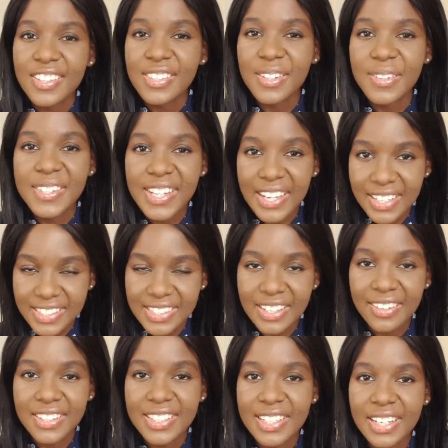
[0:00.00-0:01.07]
So take it
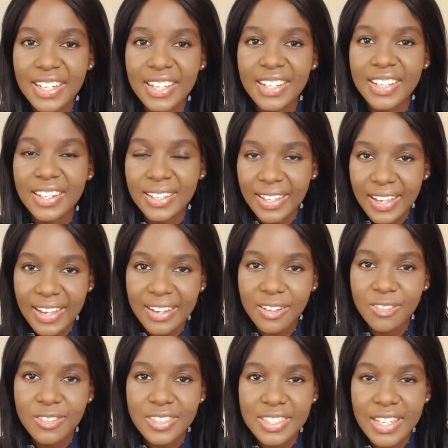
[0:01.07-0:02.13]
seriously, it
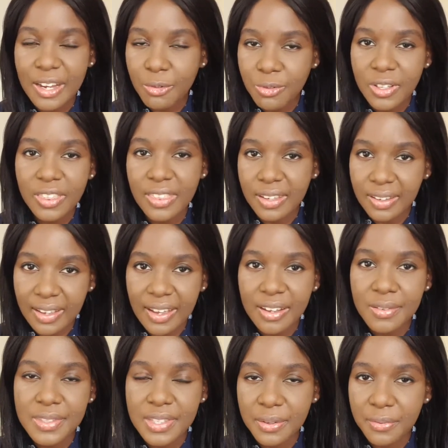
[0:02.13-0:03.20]
counts, everything
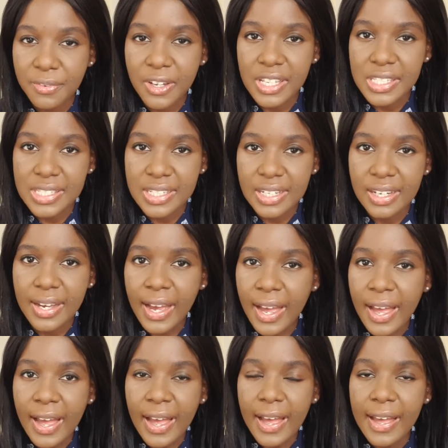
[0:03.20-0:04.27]
counts in first year.
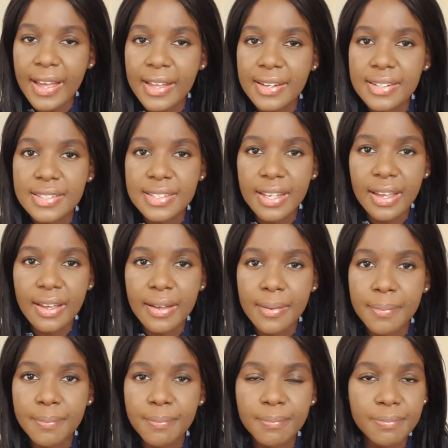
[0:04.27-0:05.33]
And,
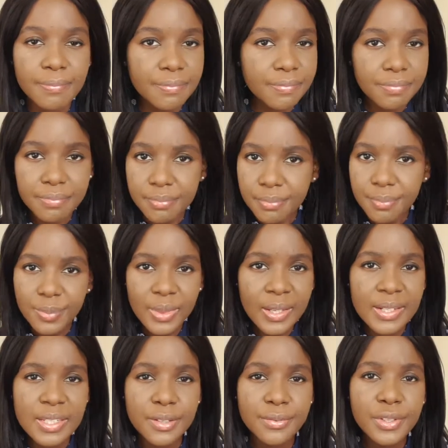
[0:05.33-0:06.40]
um,
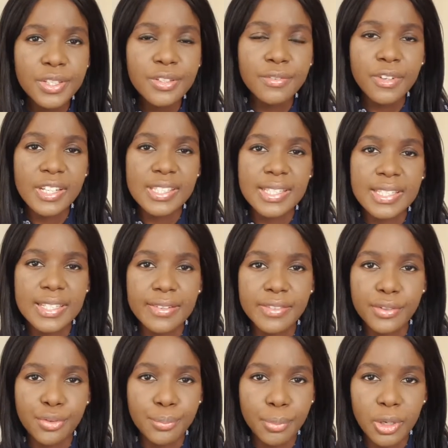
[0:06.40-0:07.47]
different universities have
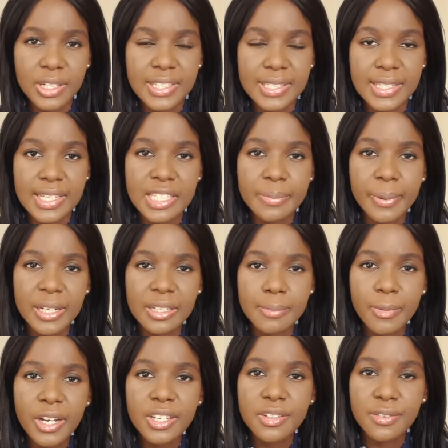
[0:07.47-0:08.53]
different policies but in
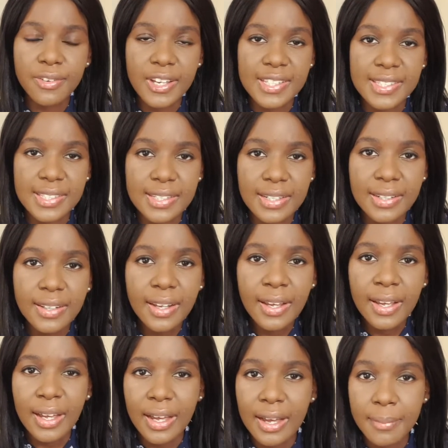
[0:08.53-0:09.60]
my university
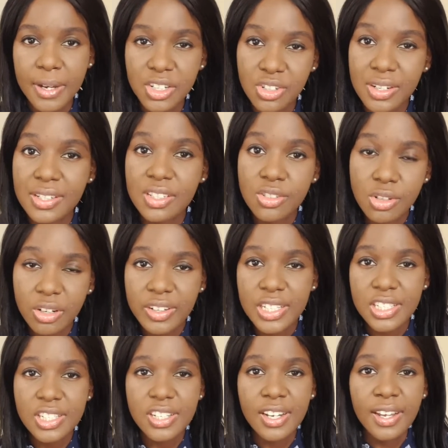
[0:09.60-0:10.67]
um, I trained in
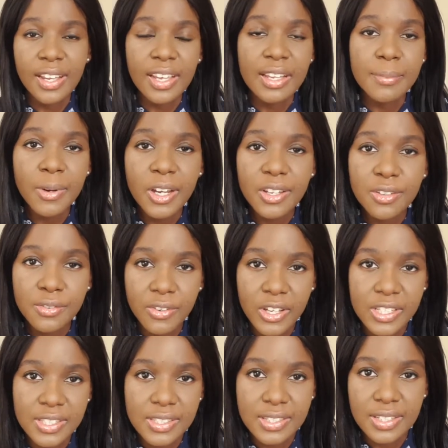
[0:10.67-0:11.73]
Norwich in my
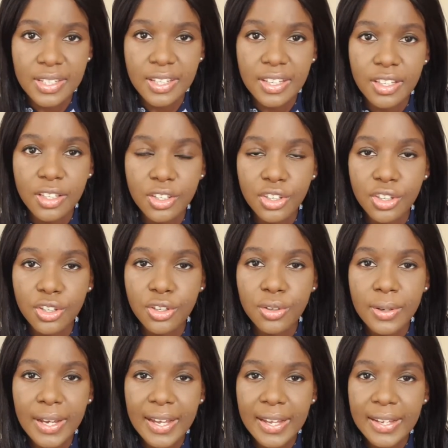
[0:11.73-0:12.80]
university you
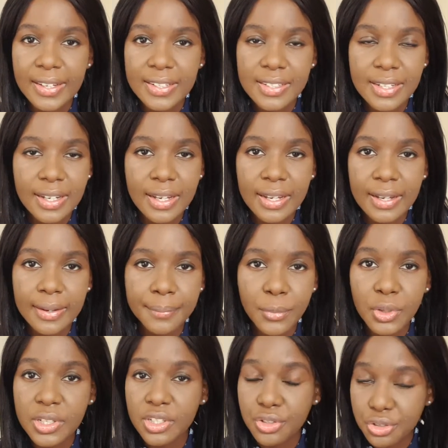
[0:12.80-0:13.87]
had um,
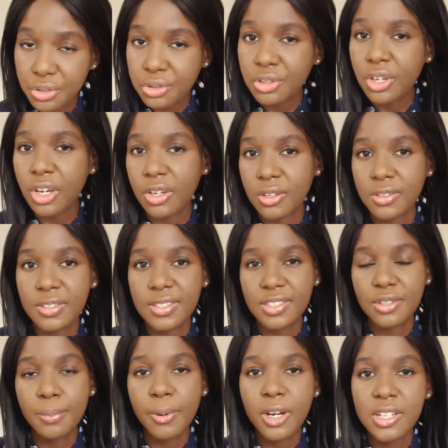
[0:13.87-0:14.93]
only two goes
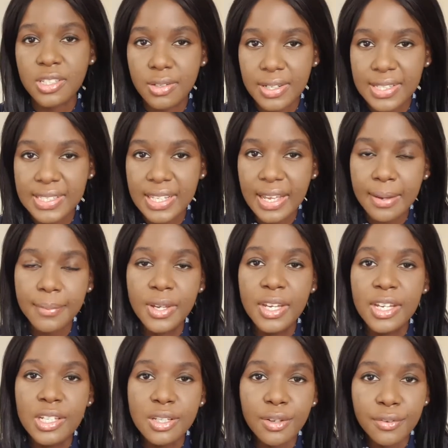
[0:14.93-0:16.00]
to pass your exam
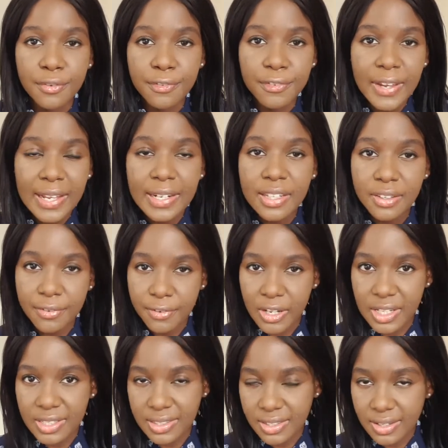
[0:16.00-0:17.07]
so if you fail it the
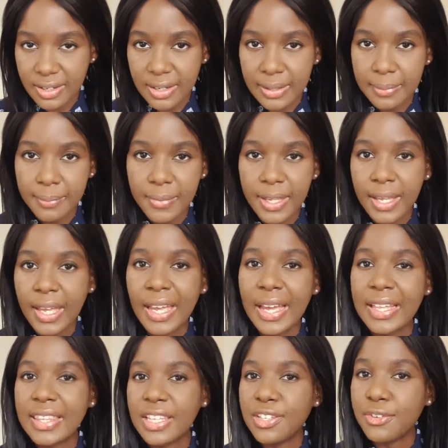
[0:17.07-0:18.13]
first time
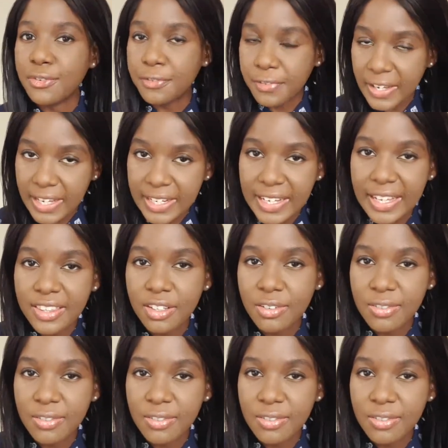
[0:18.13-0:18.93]
and then you fail it at the